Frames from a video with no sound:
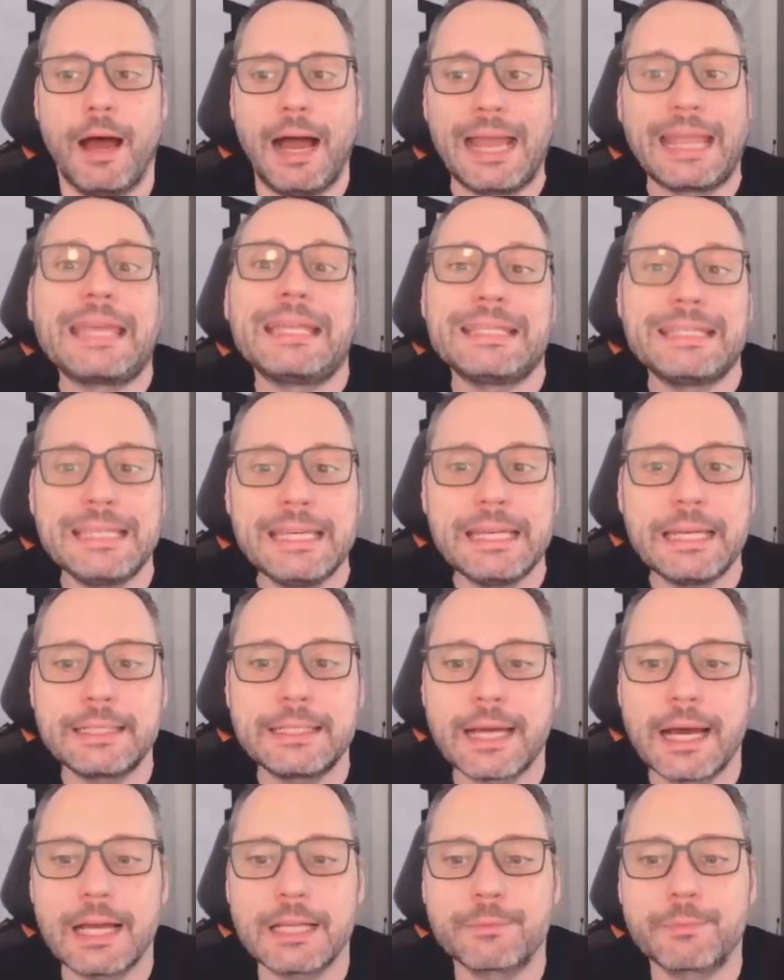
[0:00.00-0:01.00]
I can see that
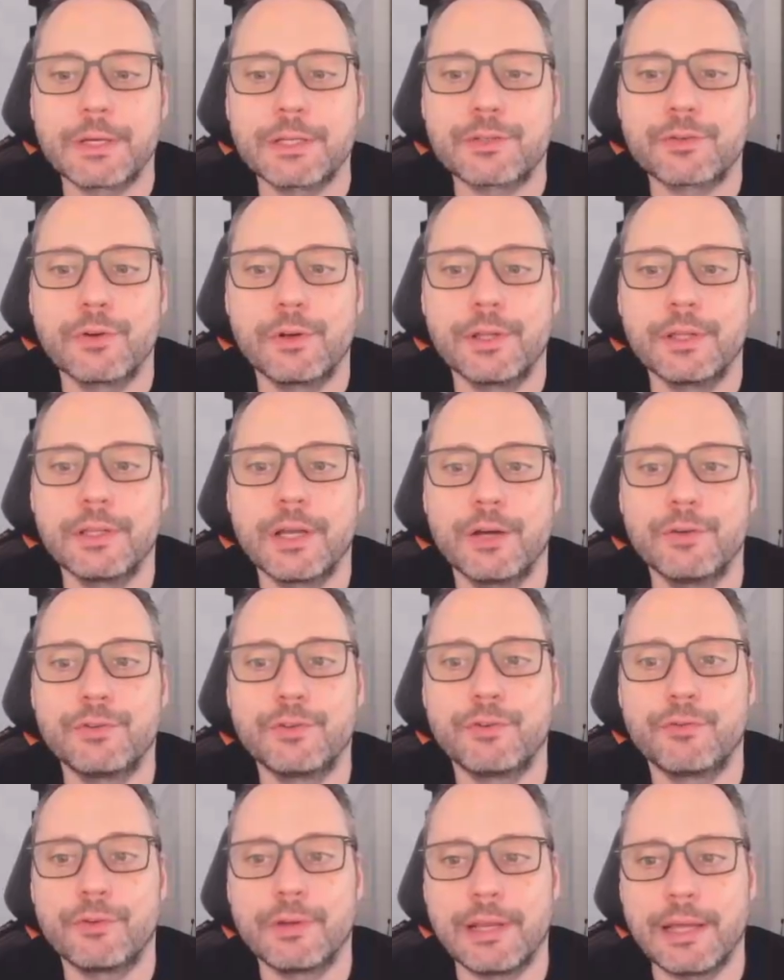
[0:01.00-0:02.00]
task by scrolling down to
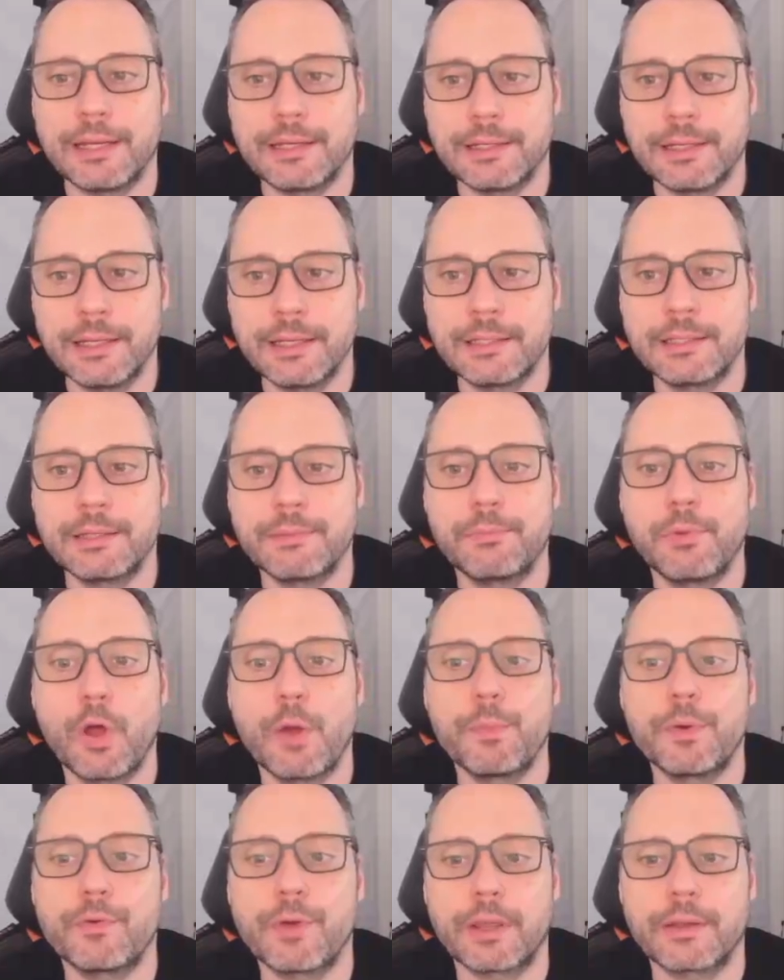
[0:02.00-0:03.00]
the related list,
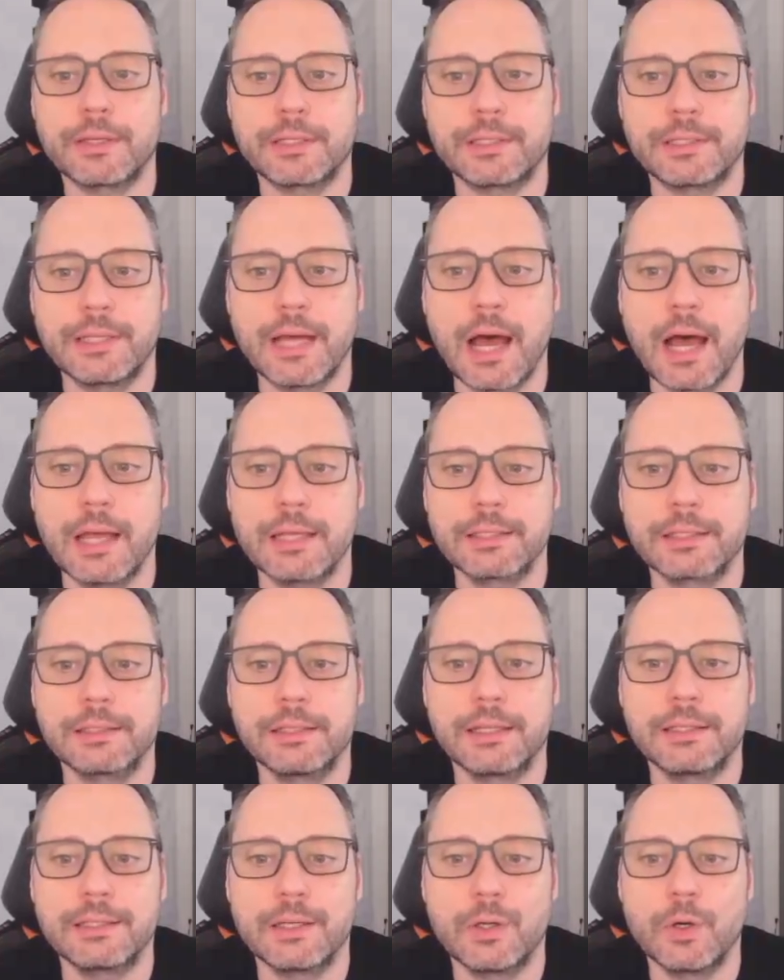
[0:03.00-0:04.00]
deployment request task.
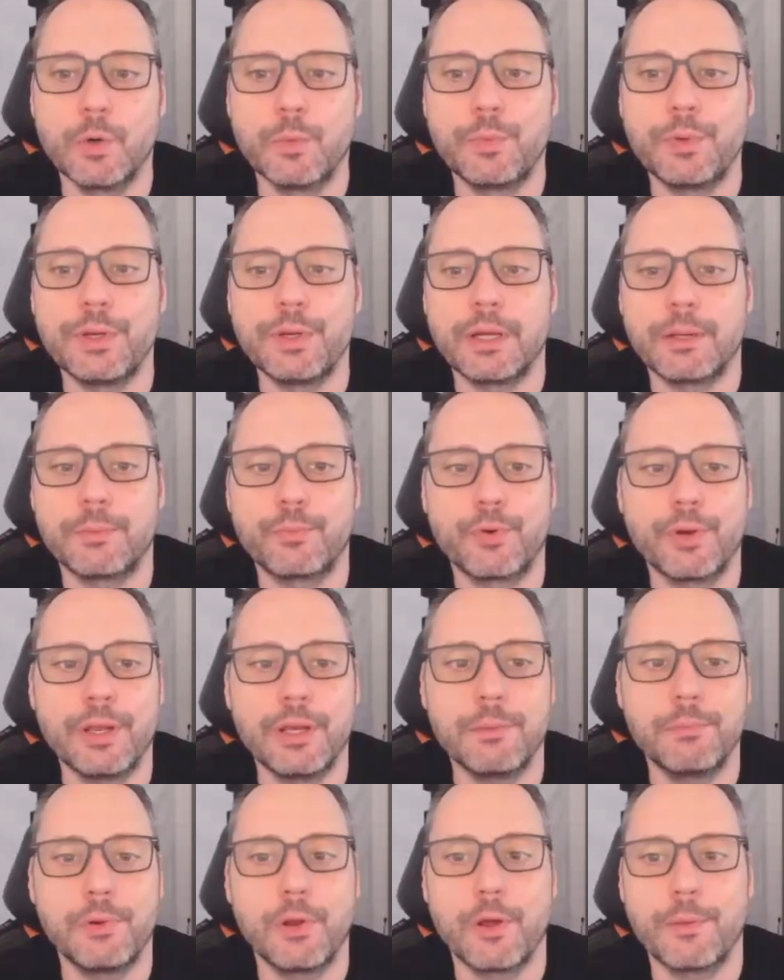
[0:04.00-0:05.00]
Let's open that
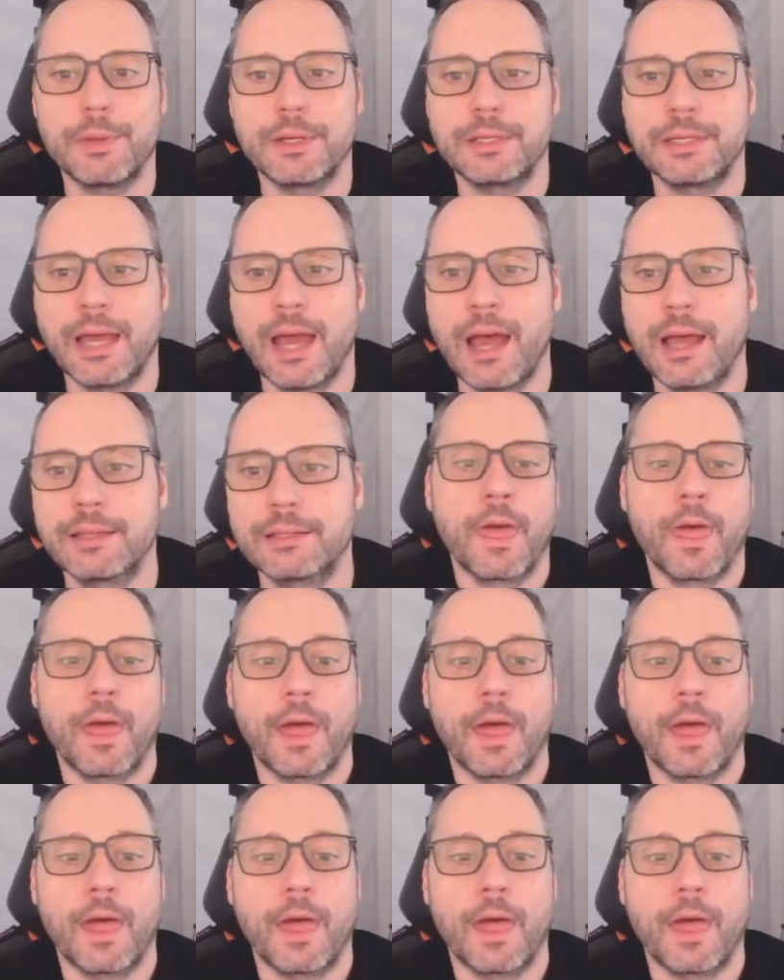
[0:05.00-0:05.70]
pre-deployment task.